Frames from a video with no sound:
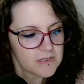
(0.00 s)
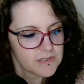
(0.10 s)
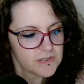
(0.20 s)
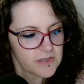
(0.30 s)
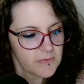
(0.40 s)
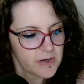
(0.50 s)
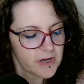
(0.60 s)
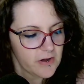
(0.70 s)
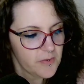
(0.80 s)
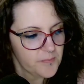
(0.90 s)
So there we
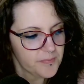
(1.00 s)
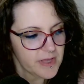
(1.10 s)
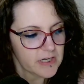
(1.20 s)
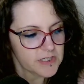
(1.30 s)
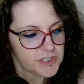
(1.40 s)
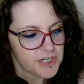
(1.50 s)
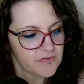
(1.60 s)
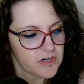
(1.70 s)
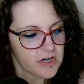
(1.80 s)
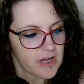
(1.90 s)
go. That is
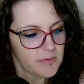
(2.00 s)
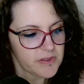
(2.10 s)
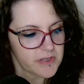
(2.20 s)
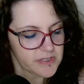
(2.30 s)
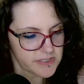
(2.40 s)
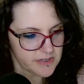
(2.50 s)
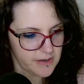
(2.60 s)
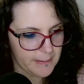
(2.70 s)
chevron amethyst.